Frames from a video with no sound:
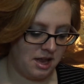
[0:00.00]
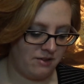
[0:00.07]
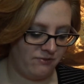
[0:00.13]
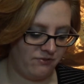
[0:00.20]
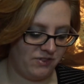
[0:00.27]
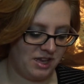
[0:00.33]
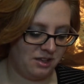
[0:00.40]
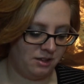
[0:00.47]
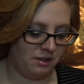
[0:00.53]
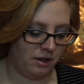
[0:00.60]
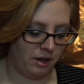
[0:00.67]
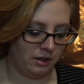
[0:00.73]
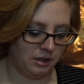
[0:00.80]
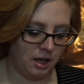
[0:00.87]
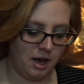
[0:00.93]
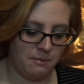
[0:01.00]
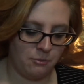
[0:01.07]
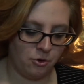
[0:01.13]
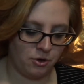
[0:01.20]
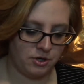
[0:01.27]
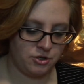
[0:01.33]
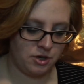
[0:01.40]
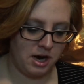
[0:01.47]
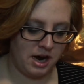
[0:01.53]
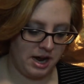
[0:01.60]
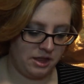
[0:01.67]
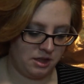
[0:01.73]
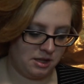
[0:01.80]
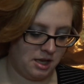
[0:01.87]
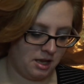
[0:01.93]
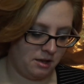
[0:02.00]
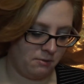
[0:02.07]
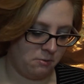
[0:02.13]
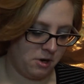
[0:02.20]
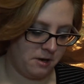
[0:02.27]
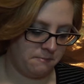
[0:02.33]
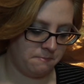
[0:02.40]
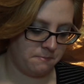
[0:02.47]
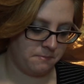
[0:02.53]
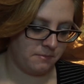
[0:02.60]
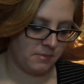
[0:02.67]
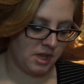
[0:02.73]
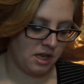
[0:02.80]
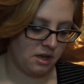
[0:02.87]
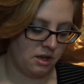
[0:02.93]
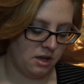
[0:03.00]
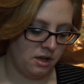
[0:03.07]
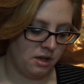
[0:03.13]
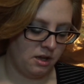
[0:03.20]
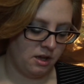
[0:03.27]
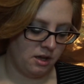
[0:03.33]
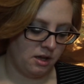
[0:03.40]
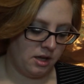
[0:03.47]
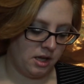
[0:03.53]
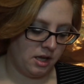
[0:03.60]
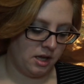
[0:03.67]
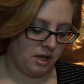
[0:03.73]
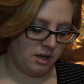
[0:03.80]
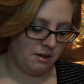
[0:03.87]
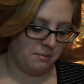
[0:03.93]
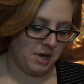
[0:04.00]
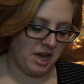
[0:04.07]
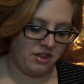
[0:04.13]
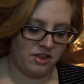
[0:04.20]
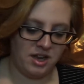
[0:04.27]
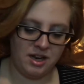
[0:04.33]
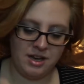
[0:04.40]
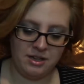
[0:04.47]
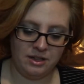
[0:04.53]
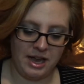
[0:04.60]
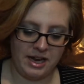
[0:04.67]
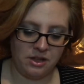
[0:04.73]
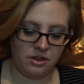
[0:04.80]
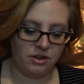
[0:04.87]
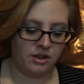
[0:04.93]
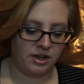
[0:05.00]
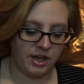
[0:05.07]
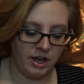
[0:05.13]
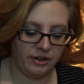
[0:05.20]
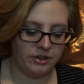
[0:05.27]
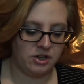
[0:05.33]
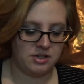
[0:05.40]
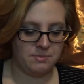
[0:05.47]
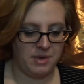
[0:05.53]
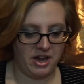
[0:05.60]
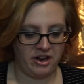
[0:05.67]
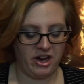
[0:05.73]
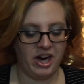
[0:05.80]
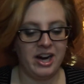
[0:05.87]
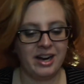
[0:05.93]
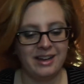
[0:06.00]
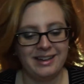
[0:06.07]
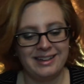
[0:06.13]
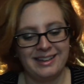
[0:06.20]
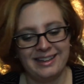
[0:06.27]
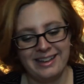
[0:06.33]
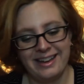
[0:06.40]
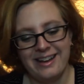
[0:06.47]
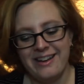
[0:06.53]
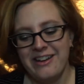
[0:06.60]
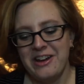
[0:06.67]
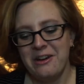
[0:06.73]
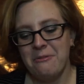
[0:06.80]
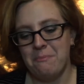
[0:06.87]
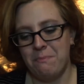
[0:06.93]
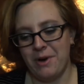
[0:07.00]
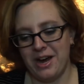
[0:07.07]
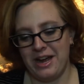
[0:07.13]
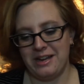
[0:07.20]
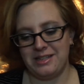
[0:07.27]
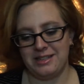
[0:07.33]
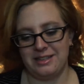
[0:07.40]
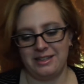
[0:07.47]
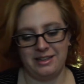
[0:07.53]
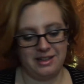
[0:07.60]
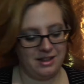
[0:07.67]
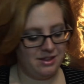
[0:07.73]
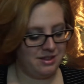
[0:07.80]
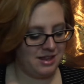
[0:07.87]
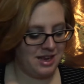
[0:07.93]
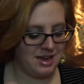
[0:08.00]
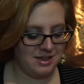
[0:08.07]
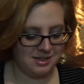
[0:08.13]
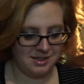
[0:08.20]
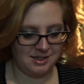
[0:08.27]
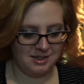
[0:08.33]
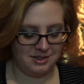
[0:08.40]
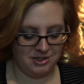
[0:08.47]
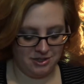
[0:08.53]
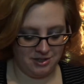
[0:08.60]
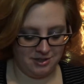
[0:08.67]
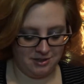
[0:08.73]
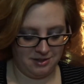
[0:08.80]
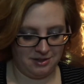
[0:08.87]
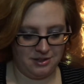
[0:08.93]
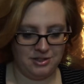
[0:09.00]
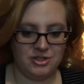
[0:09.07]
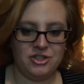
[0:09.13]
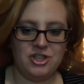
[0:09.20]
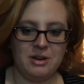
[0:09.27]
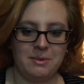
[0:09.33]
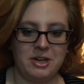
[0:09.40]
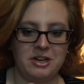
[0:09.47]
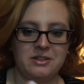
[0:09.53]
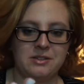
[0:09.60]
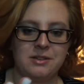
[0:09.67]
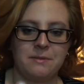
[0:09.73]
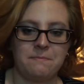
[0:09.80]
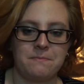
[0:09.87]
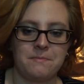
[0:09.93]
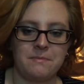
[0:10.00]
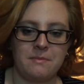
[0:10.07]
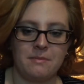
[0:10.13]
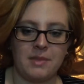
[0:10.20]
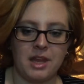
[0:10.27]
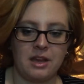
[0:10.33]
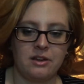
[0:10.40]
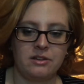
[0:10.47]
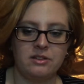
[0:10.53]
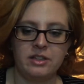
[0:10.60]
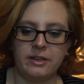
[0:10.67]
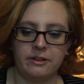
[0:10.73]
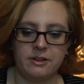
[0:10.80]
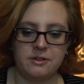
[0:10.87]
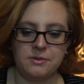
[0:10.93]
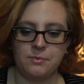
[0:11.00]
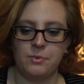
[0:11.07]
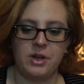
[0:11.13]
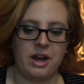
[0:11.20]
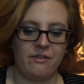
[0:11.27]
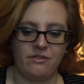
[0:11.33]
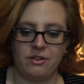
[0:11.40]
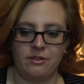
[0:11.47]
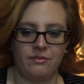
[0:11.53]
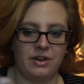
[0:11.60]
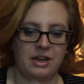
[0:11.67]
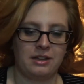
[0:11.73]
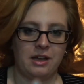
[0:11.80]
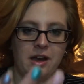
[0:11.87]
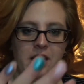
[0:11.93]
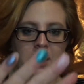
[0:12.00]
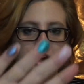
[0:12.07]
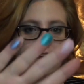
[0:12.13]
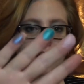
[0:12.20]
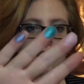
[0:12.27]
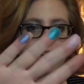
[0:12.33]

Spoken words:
feel a lot more dry than the other one. I think I like the colors better. But these shimmers, glitters, whatever the fuck they are,